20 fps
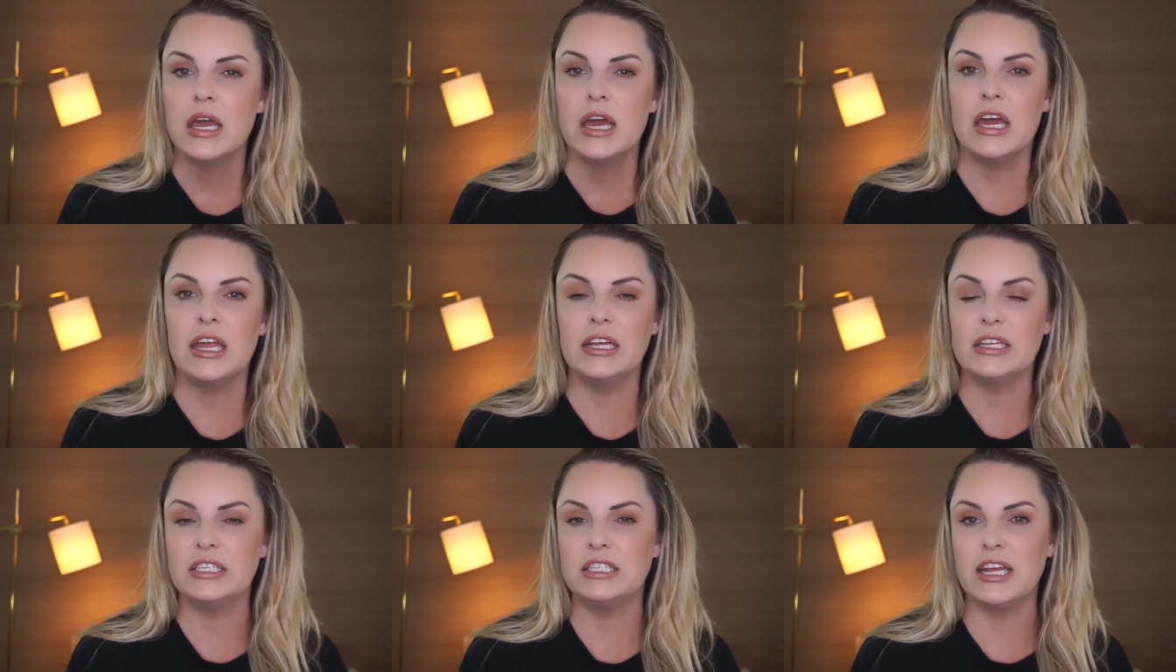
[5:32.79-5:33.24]

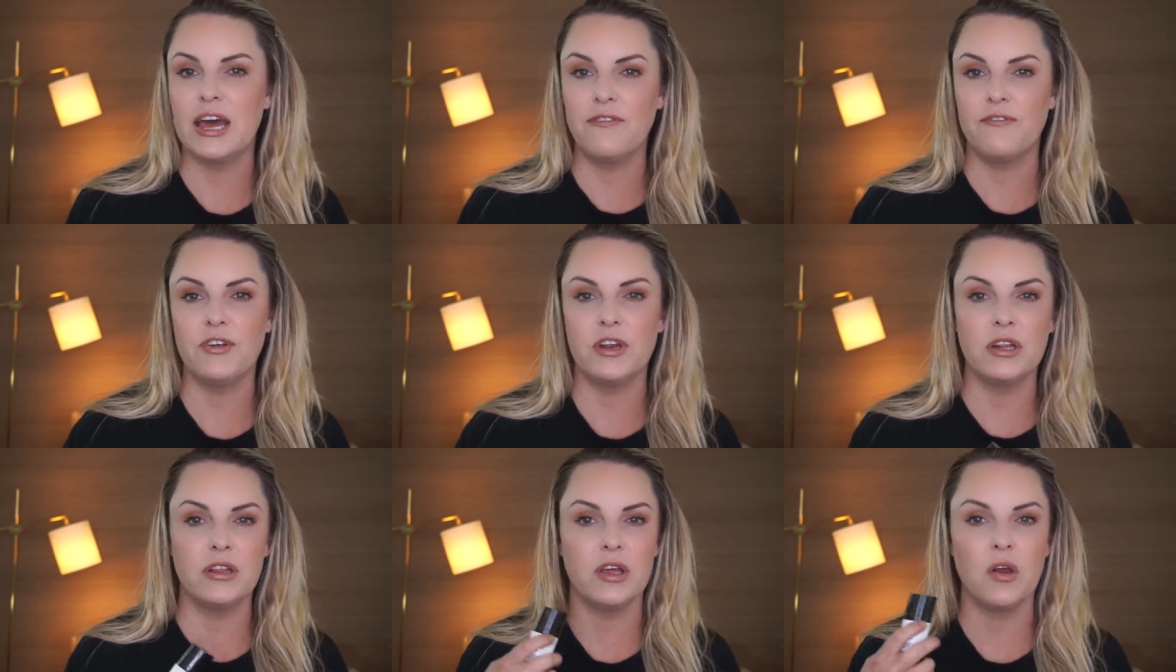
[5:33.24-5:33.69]
It is
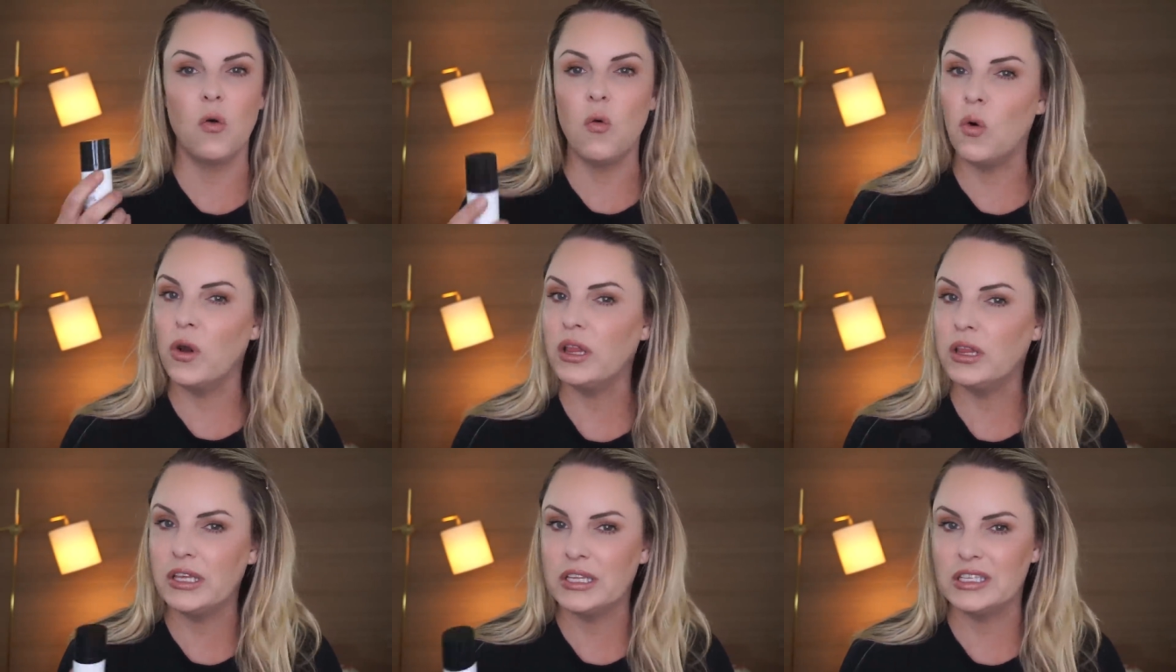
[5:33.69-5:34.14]
definitely
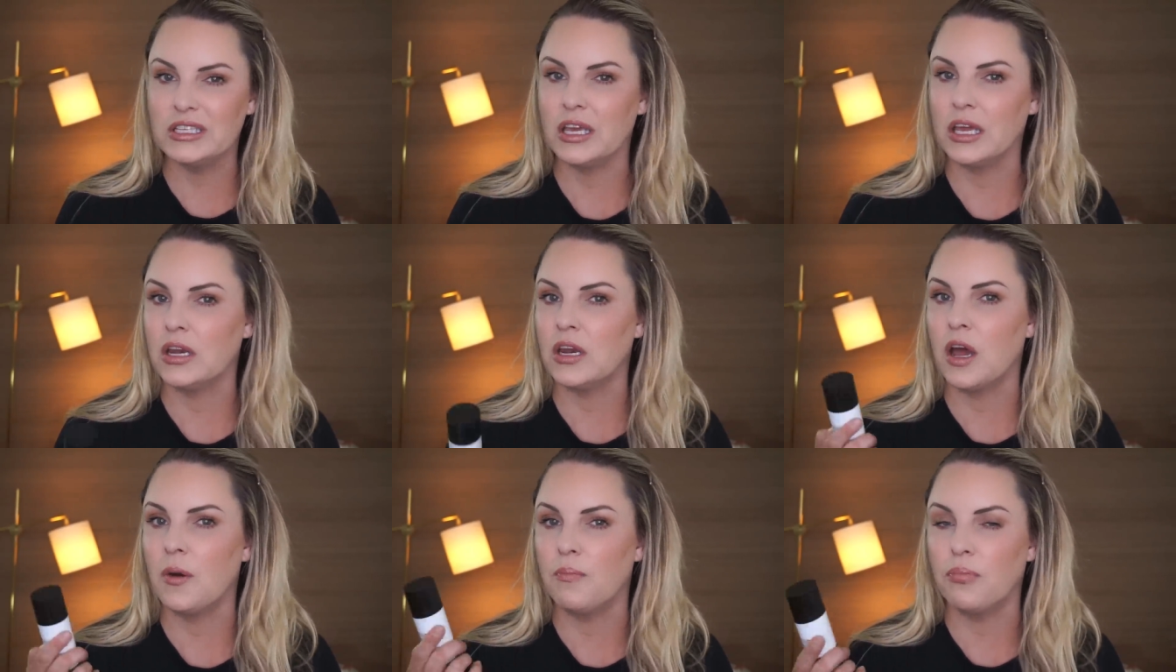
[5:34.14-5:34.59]
oily
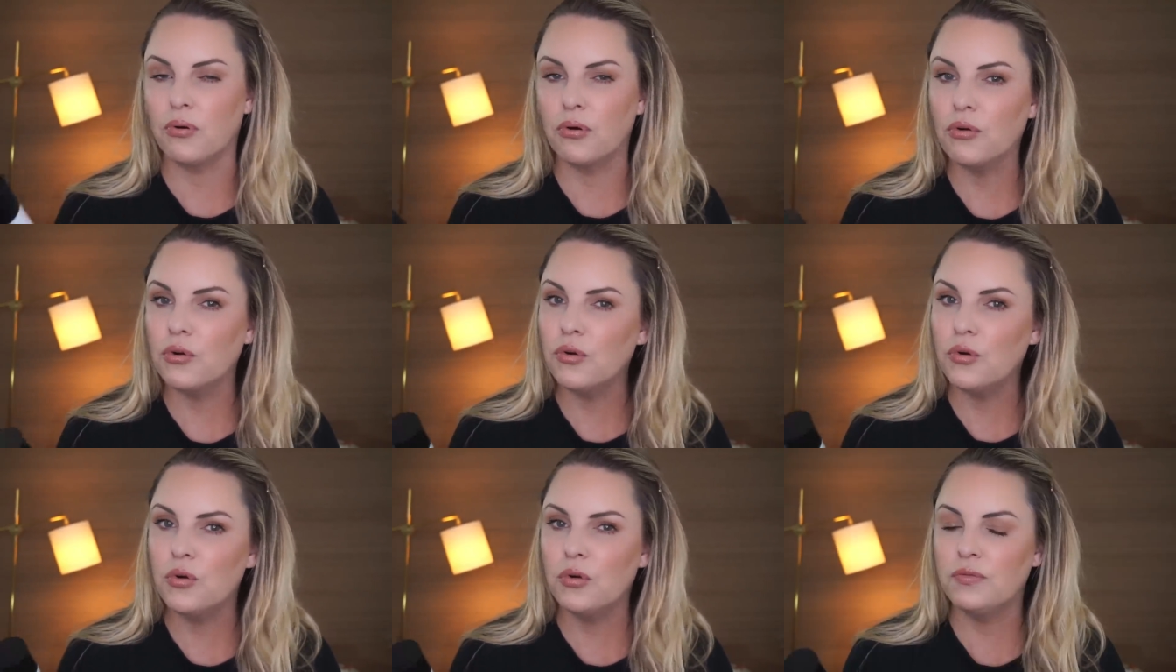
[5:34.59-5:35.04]
skin
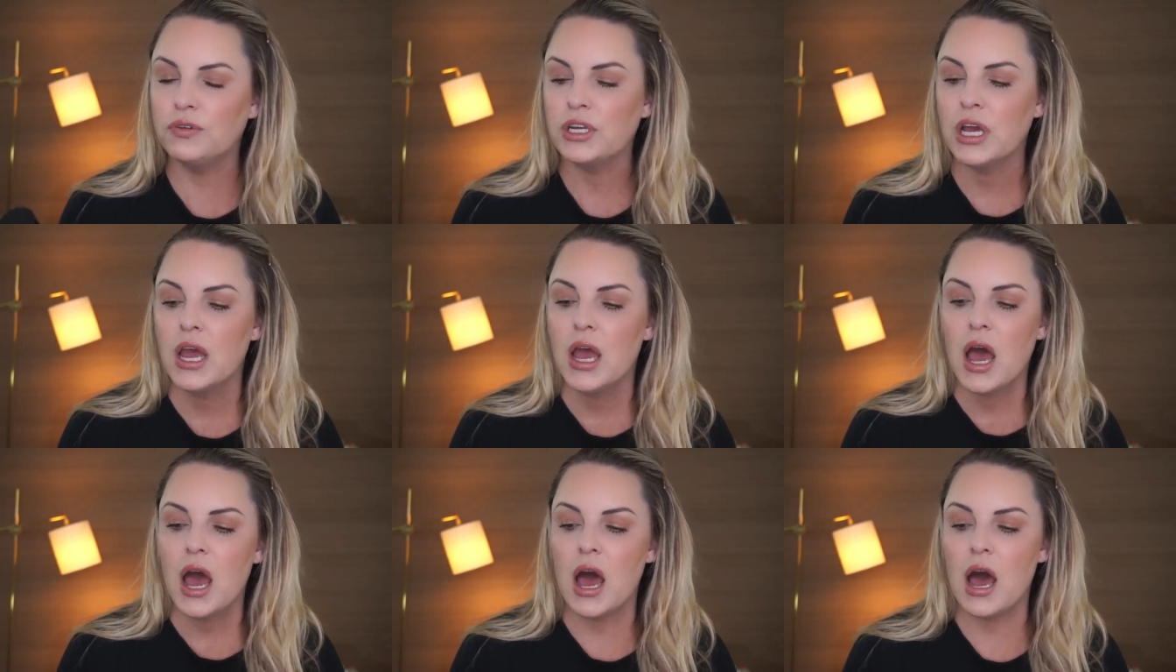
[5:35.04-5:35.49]
approved,
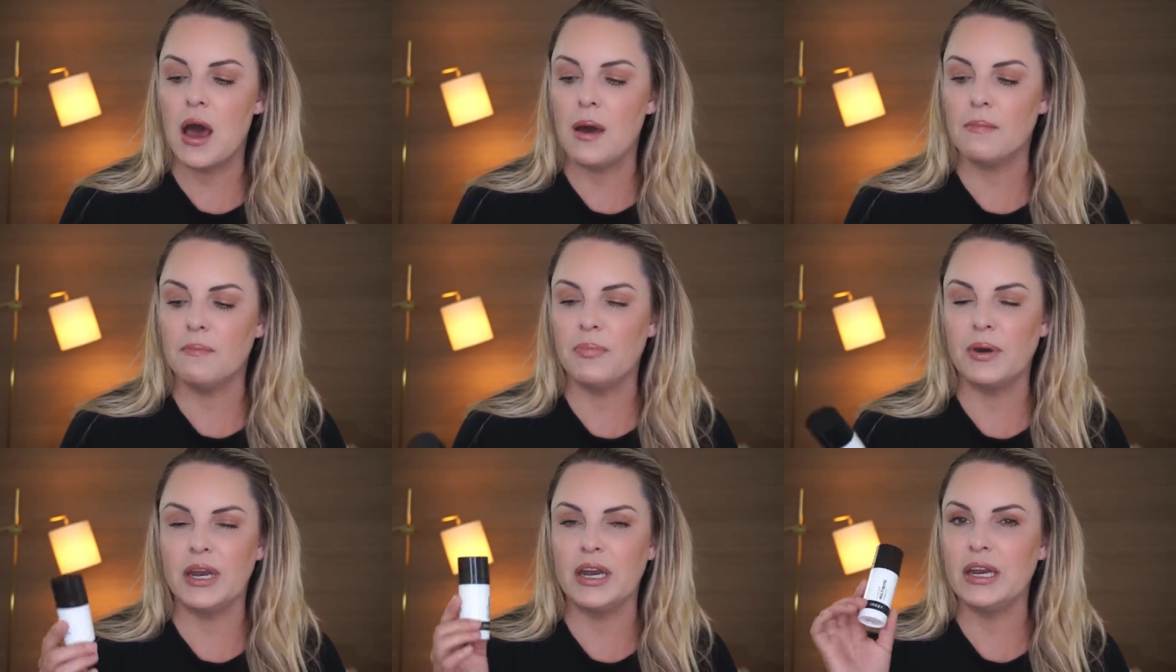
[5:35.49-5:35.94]

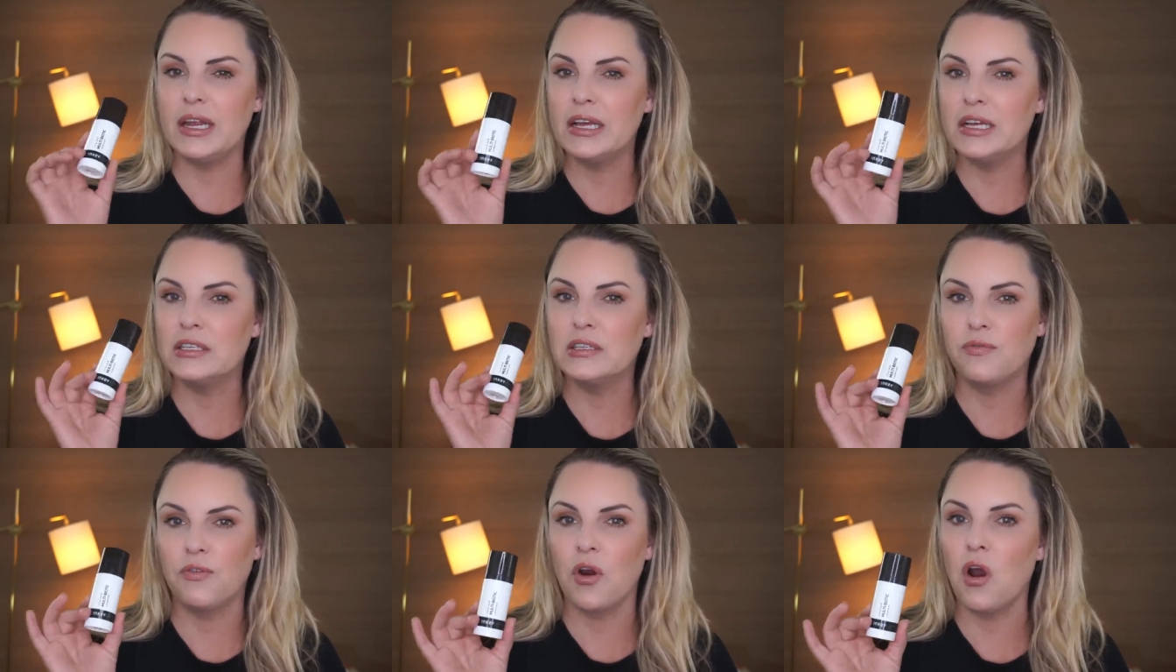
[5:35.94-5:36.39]
um, but it
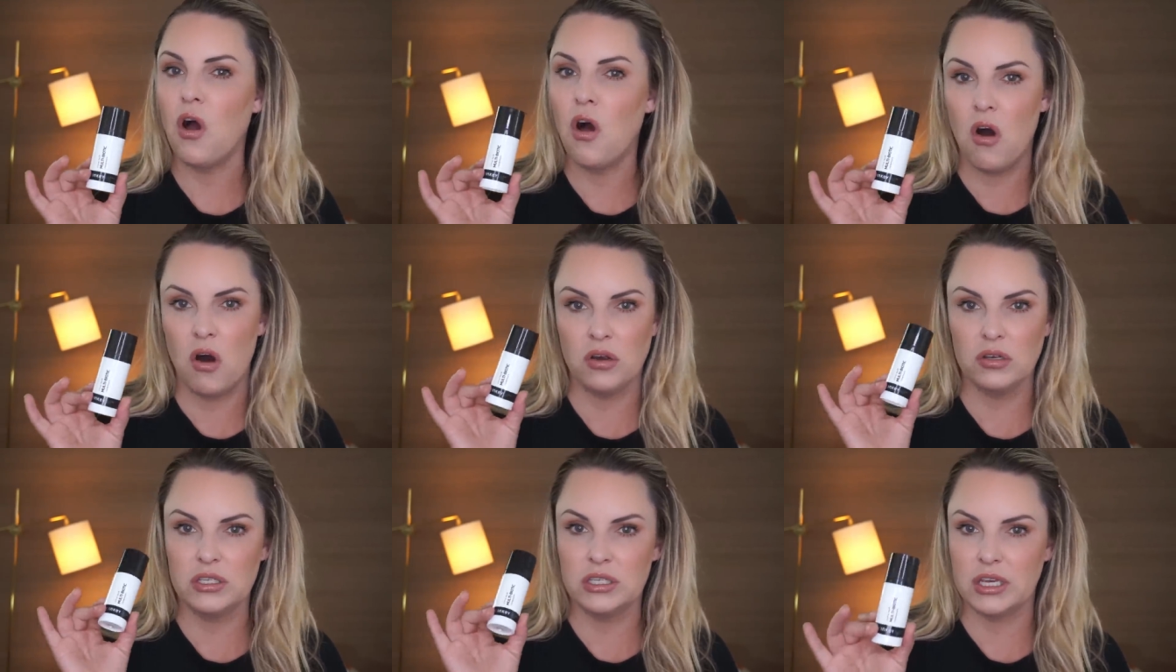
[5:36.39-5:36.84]
is for
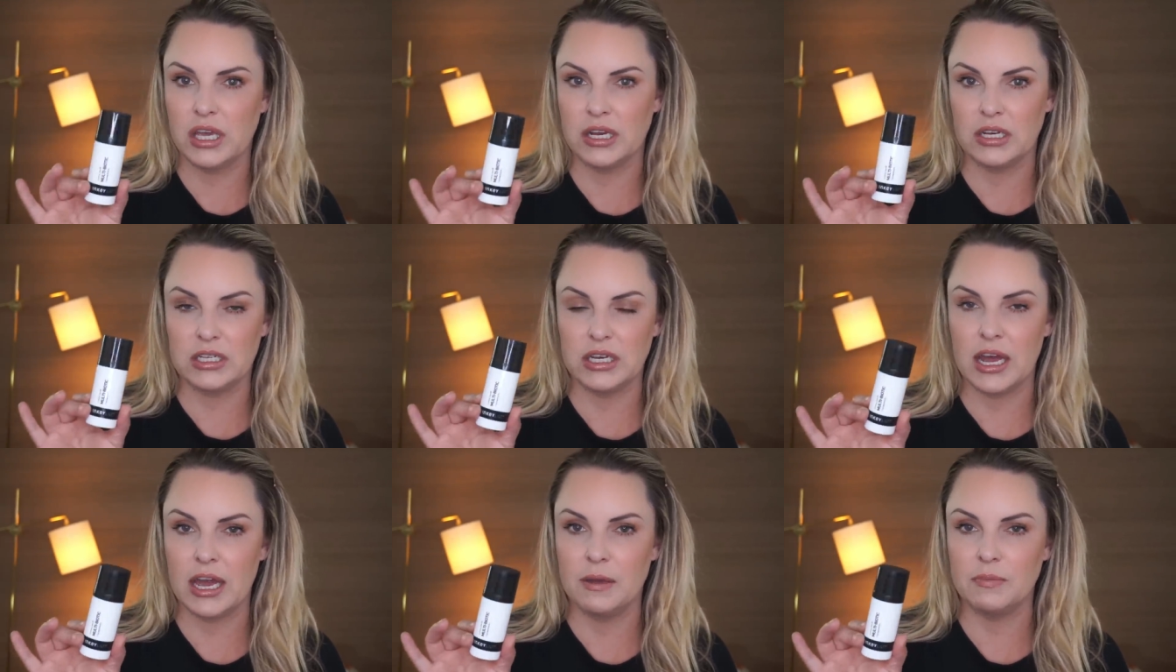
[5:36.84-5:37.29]
all
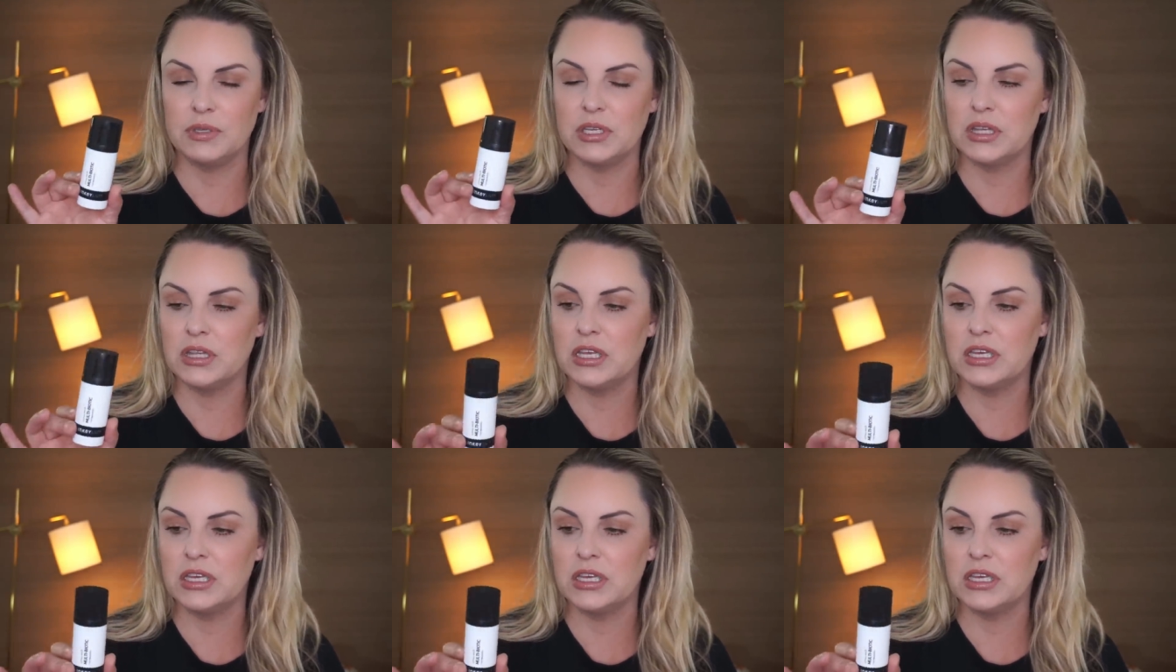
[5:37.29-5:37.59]
skin types.